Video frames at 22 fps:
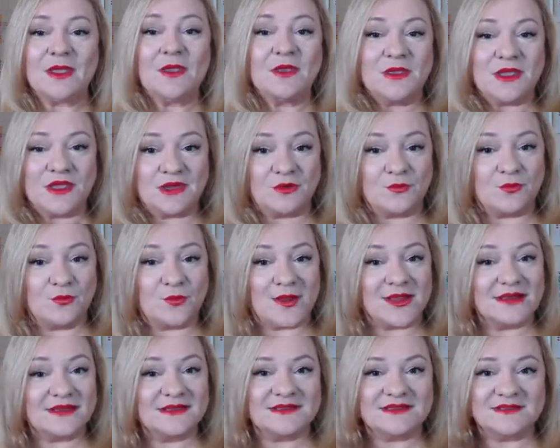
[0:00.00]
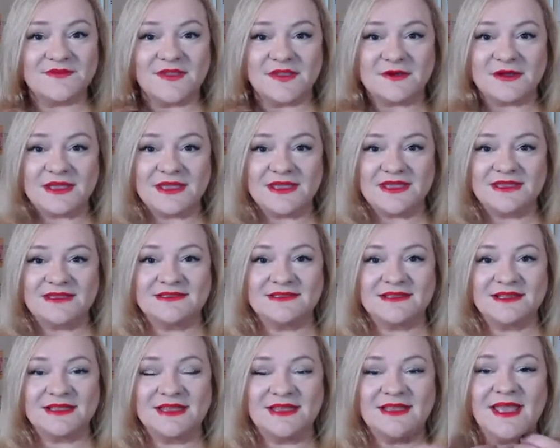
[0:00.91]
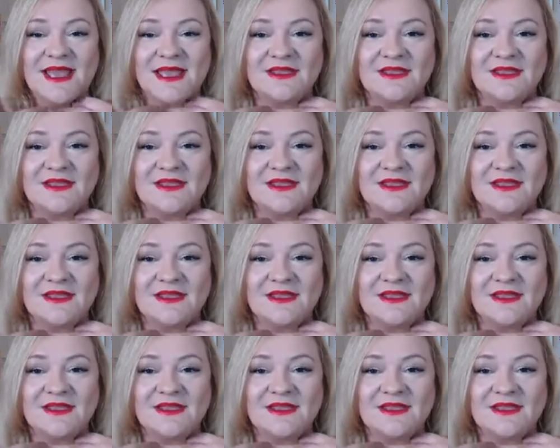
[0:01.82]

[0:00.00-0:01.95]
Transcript: It reddens very easily,